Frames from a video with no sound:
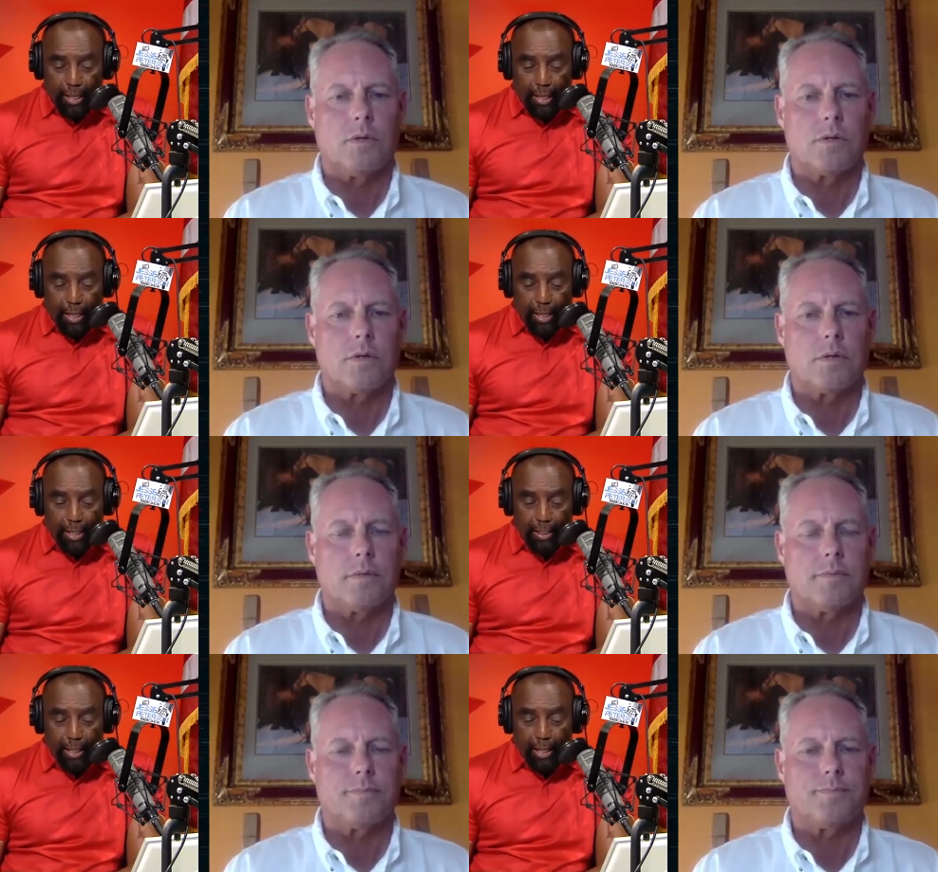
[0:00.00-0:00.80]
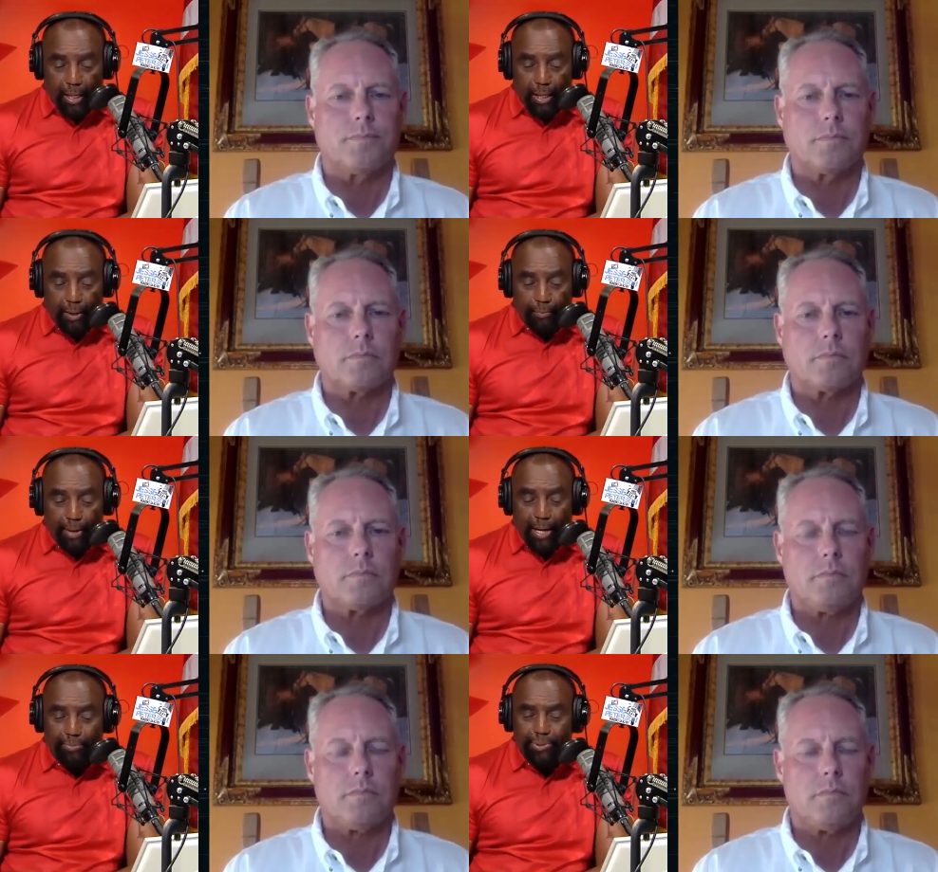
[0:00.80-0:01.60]
Speaker 1: And
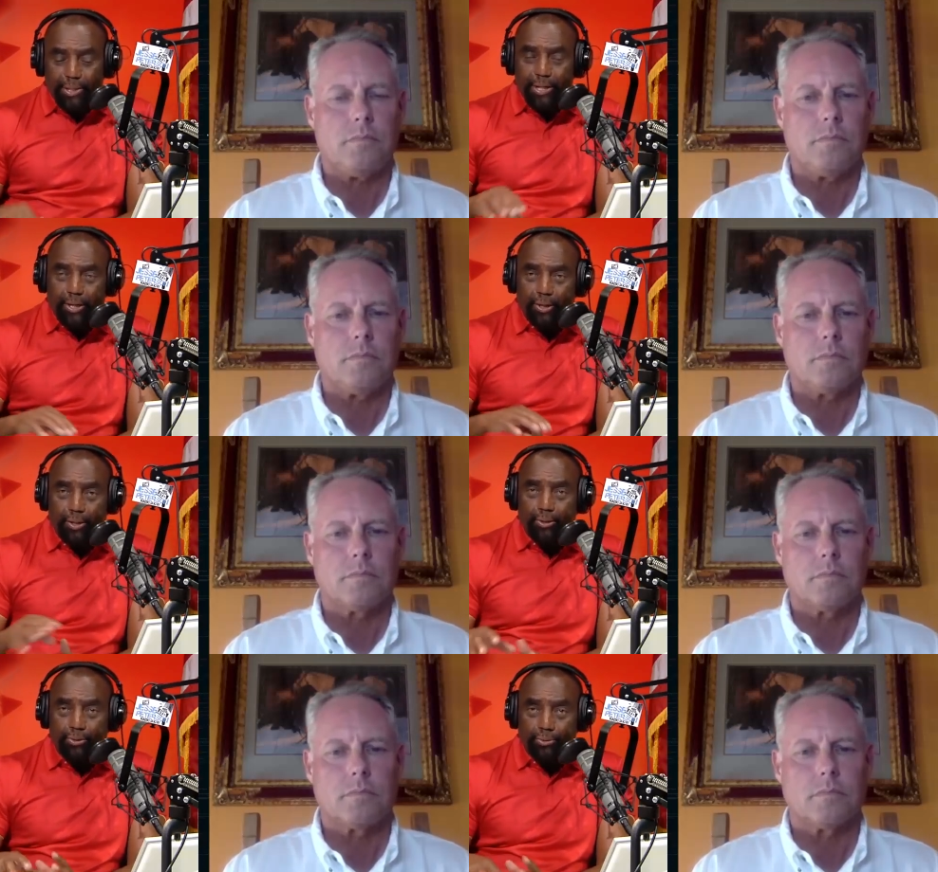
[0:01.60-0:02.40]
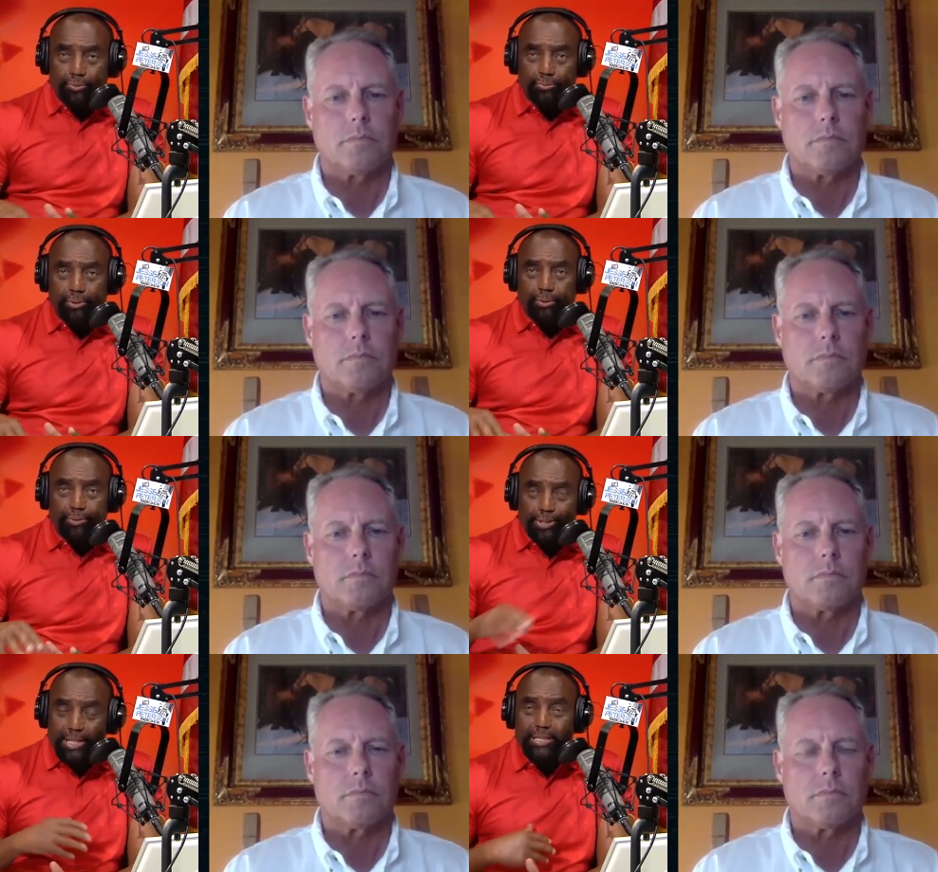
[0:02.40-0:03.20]
I've been hearing little
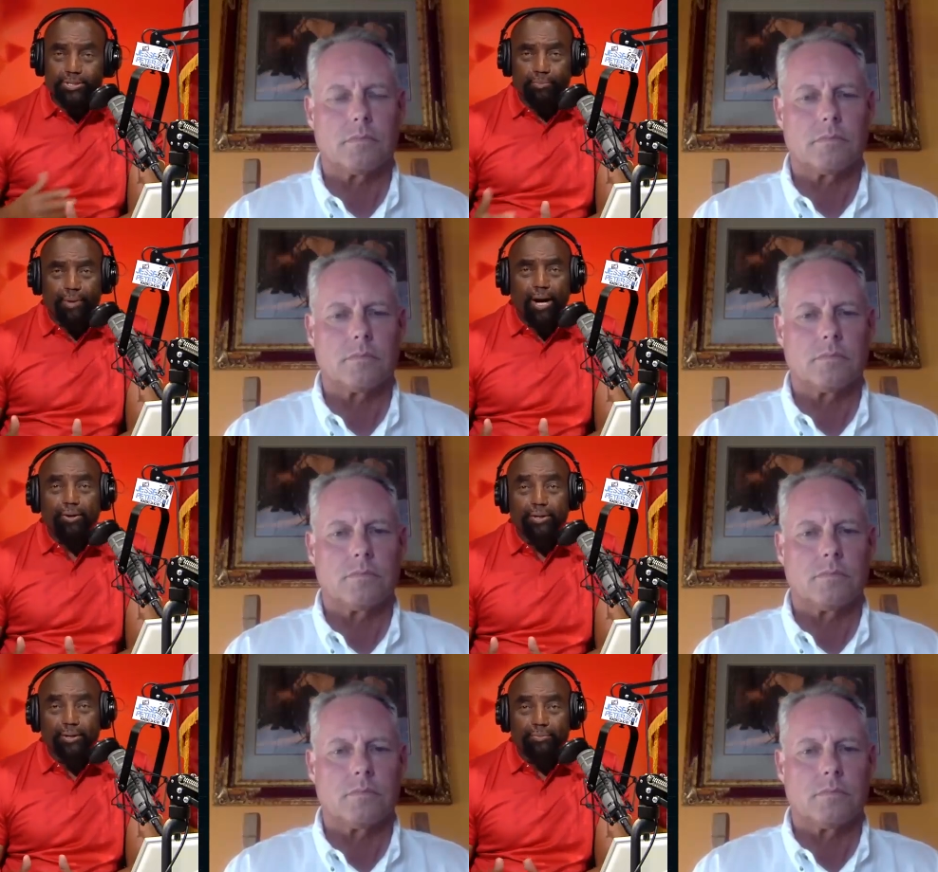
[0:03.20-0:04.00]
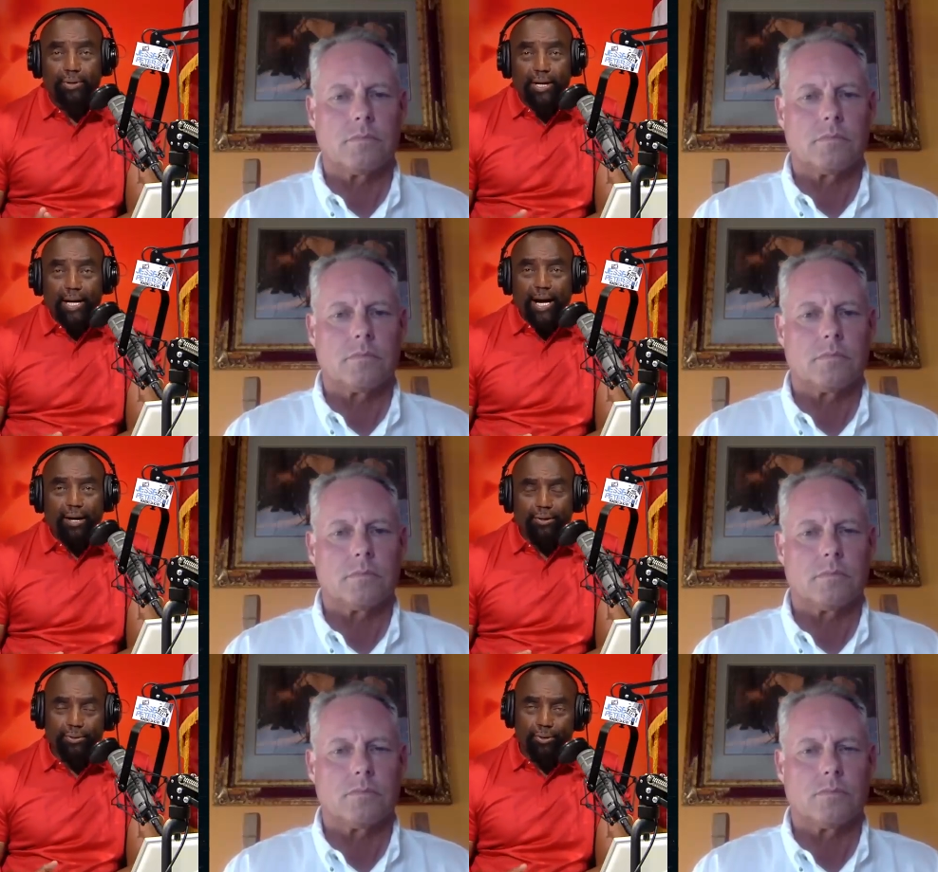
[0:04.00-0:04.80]
things about him.
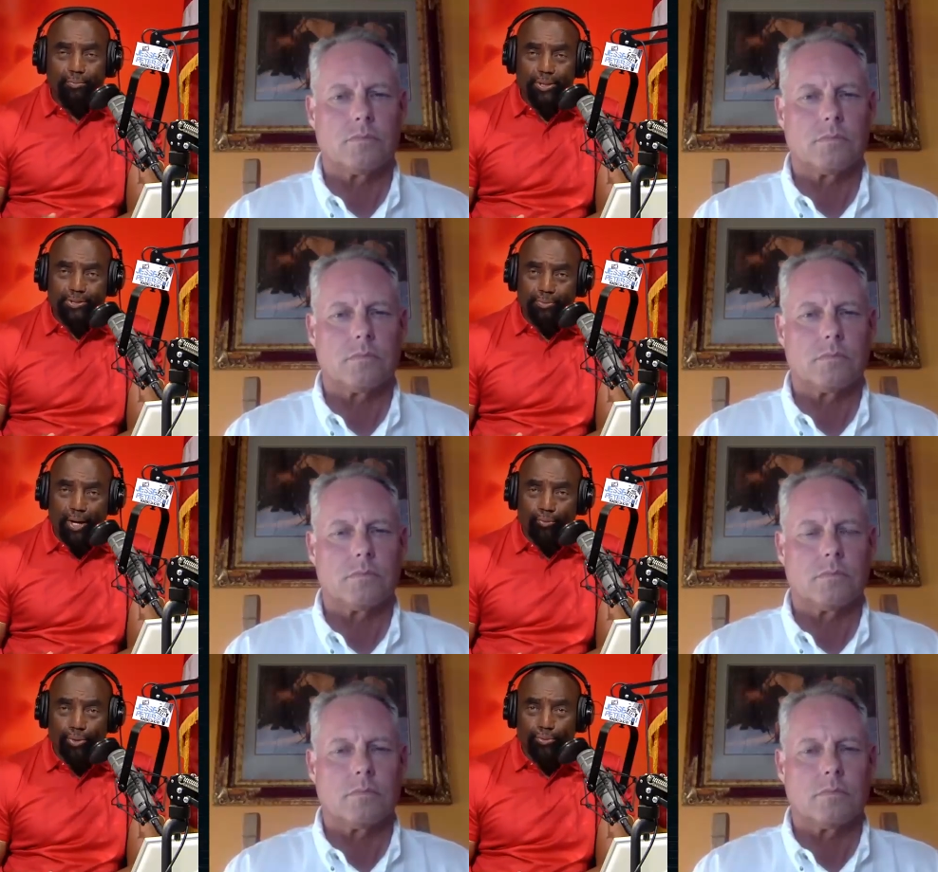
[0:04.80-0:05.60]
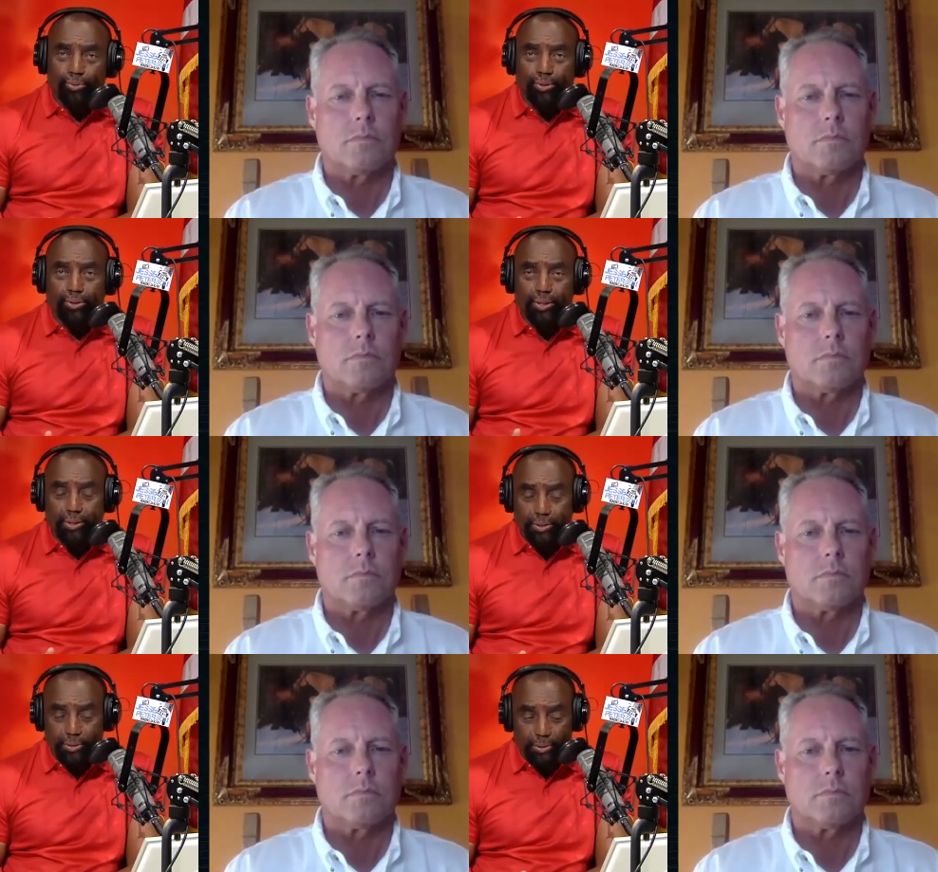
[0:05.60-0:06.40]
I don't know much about Woodrow
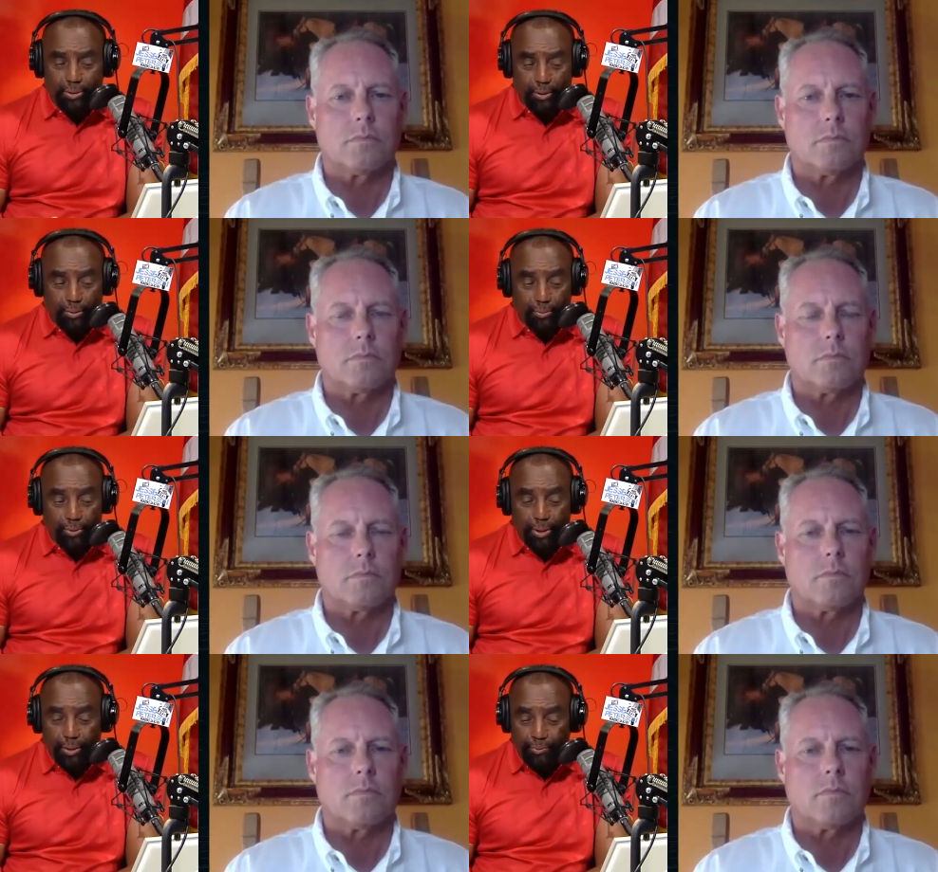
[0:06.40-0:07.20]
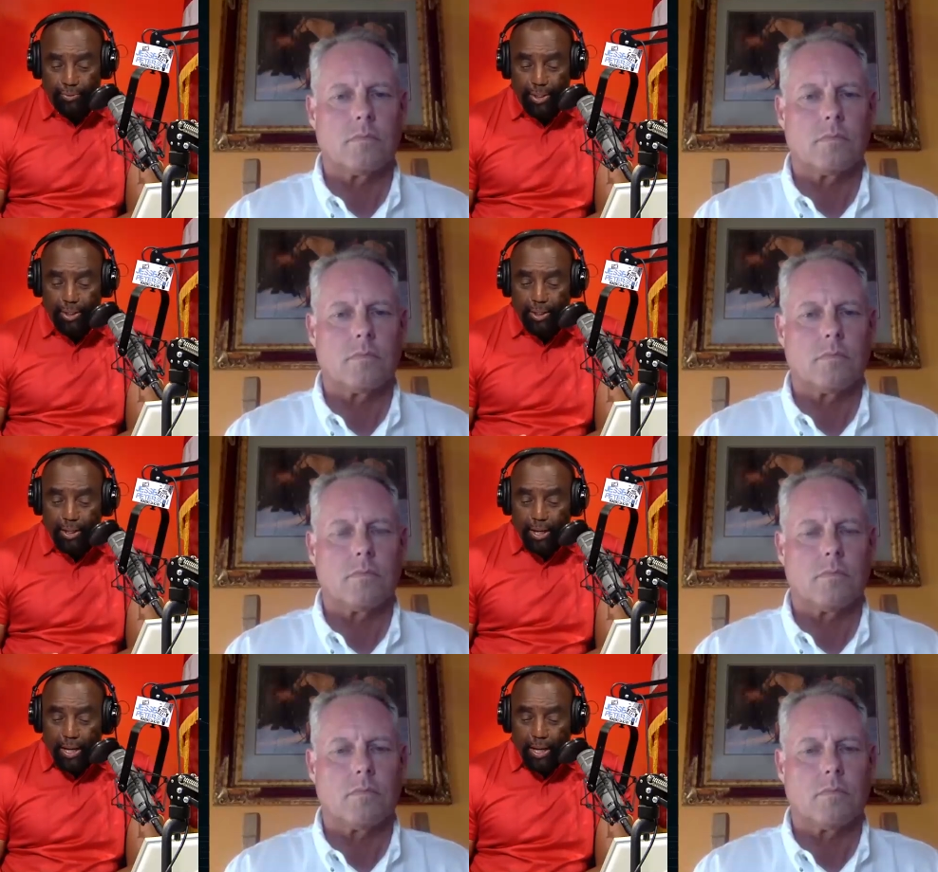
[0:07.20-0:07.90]
because, you know, whatever, right?